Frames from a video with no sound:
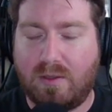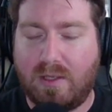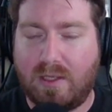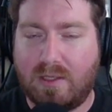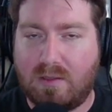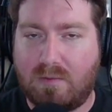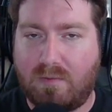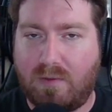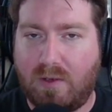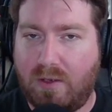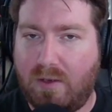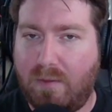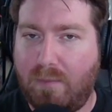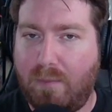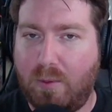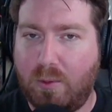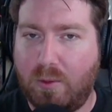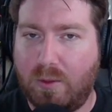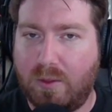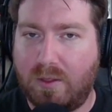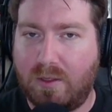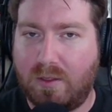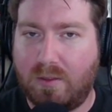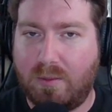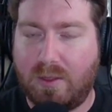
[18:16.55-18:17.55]
That's very
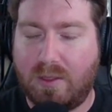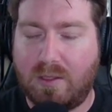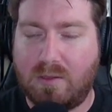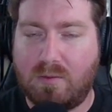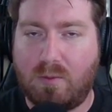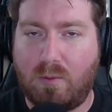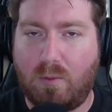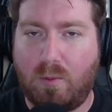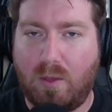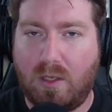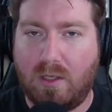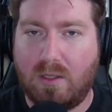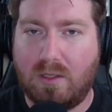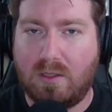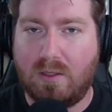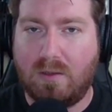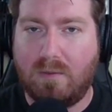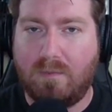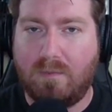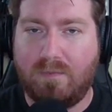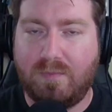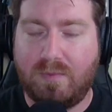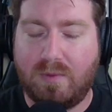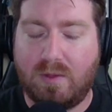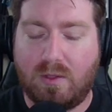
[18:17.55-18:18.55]
important, because we want
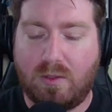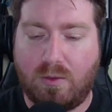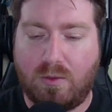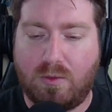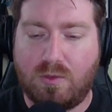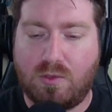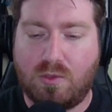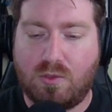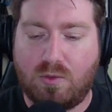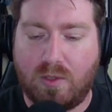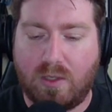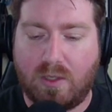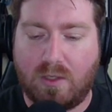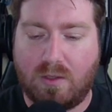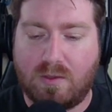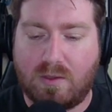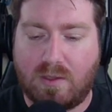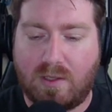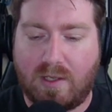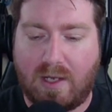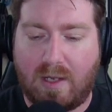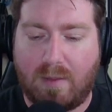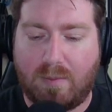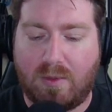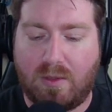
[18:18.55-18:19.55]
those triggers
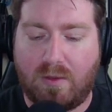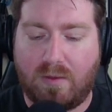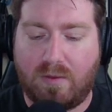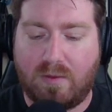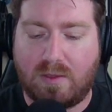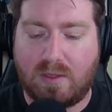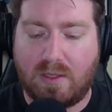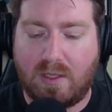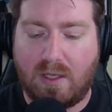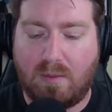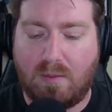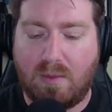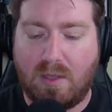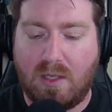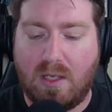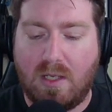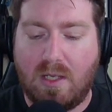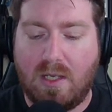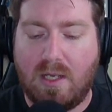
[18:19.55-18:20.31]
to happen all the time.